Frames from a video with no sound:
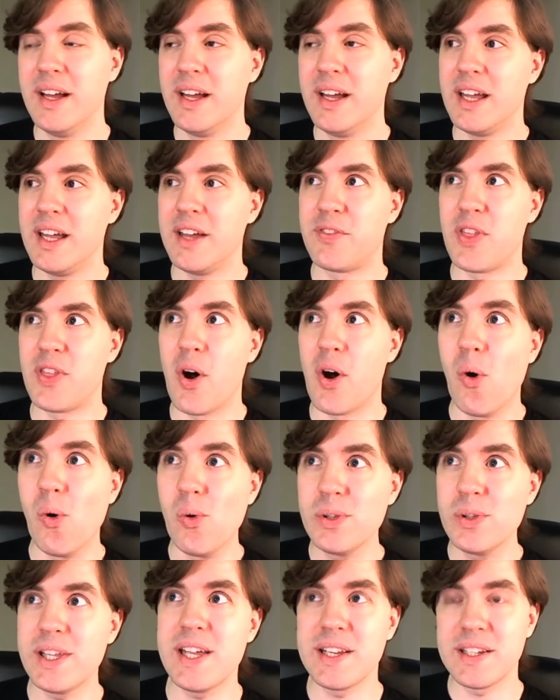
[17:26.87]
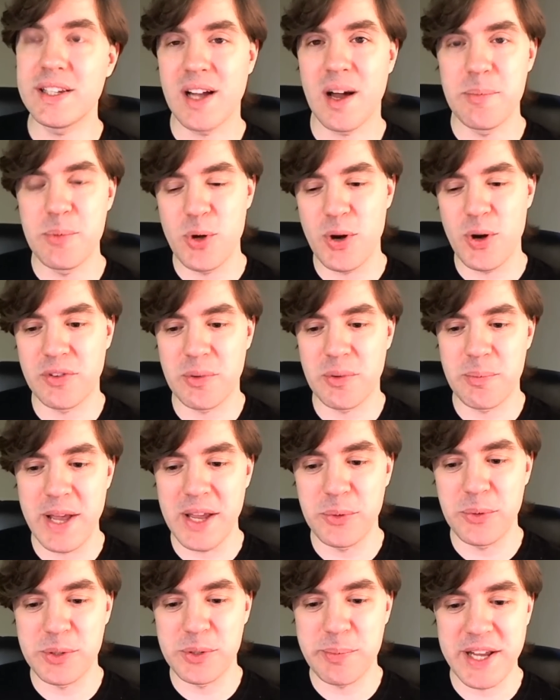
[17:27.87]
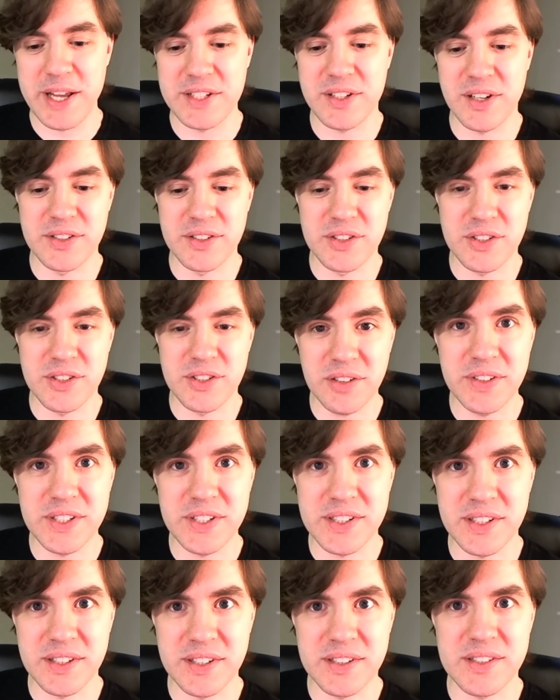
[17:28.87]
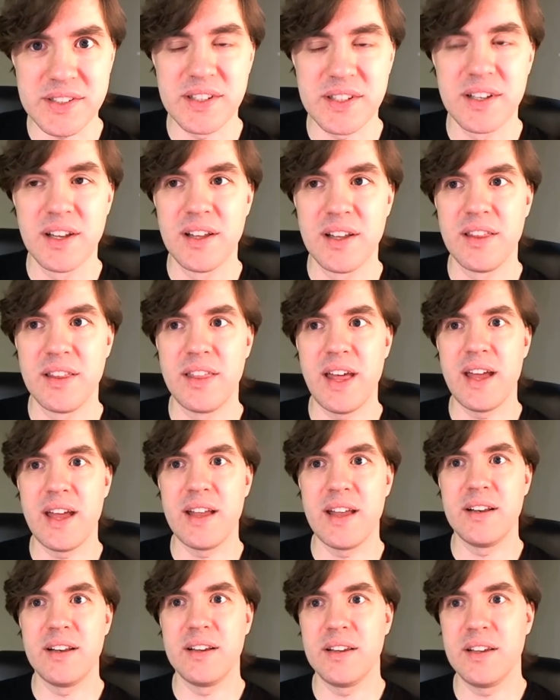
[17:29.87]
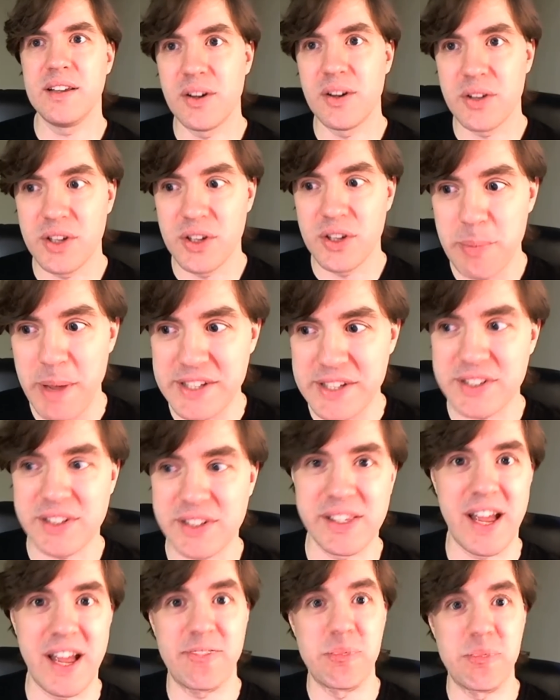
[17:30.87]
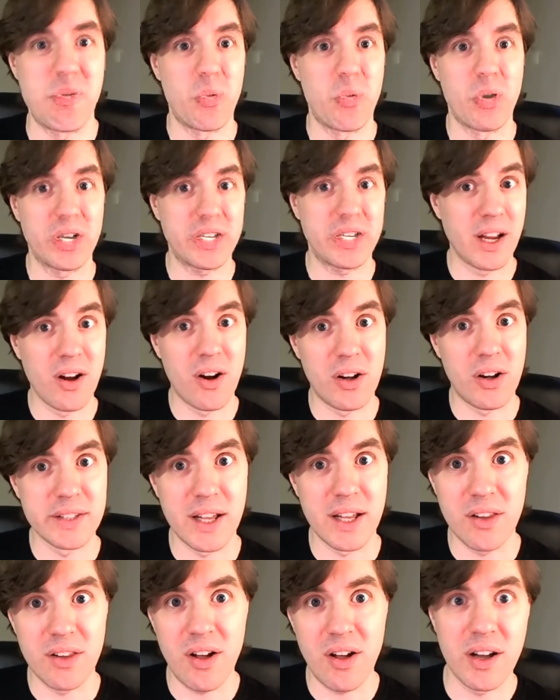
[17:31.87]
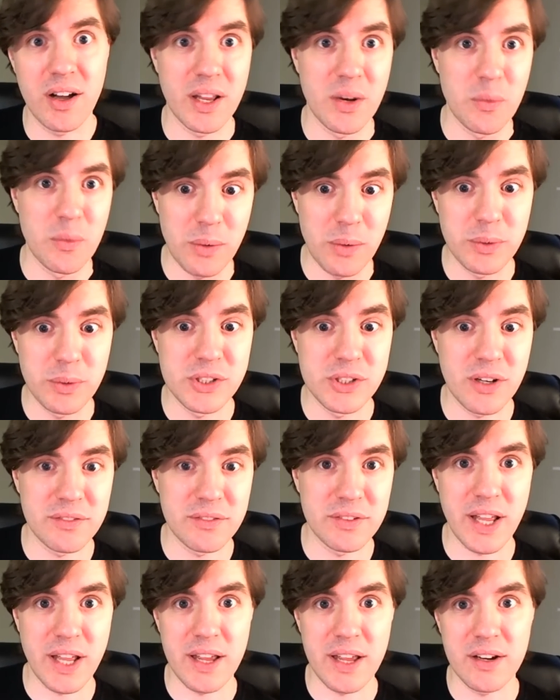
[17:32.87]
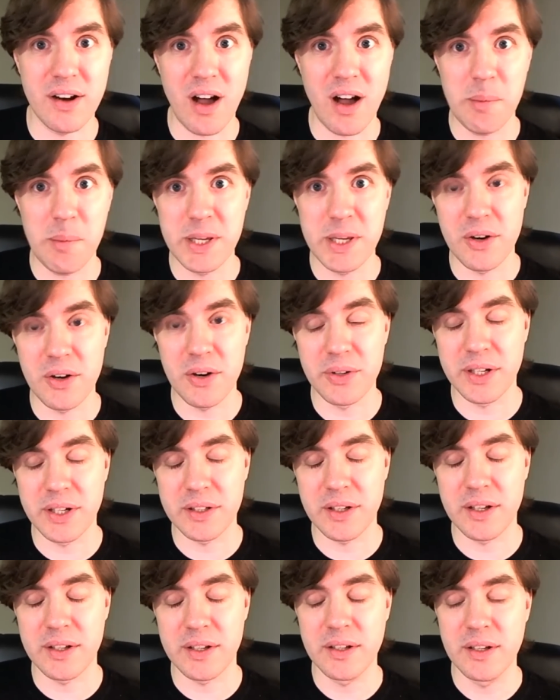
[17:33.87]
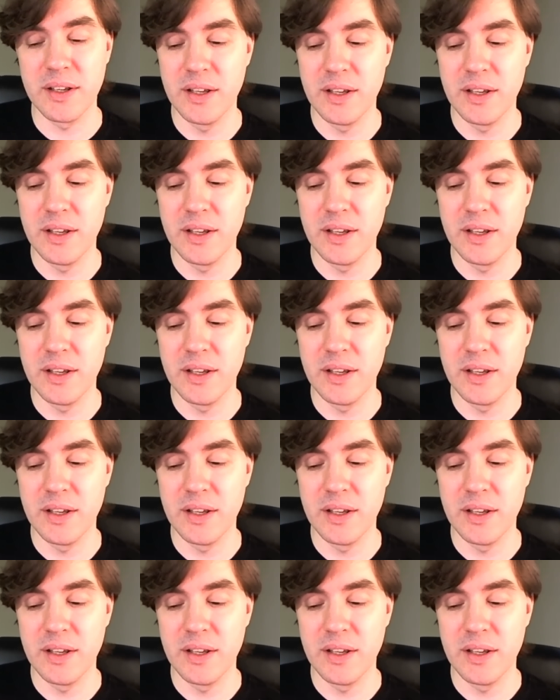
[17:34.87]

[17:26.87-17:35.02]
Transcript: If the only income you ever made was based on services, then you know you basically have to be working all day long. And when would you ever get your hobby coding done?